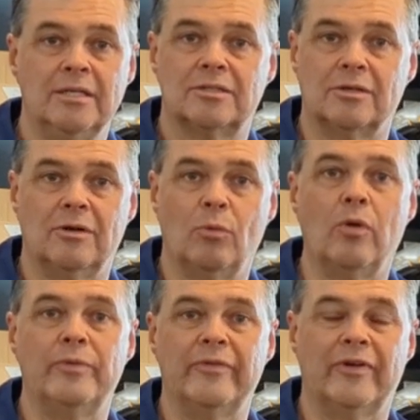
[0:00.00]
So it
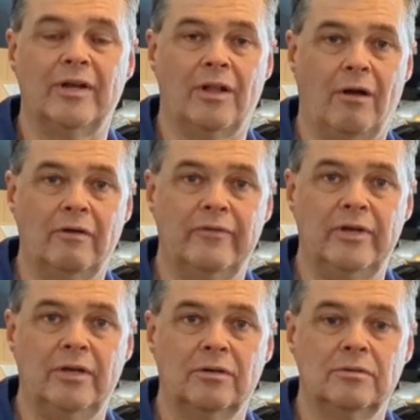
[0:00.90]
won't be a very long
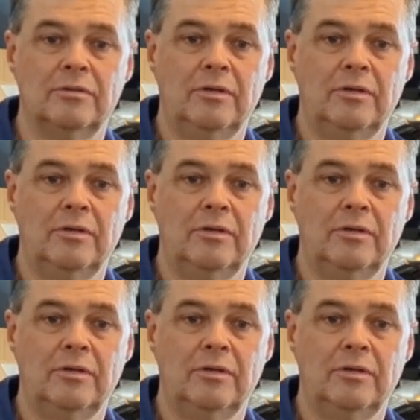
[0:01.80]
video.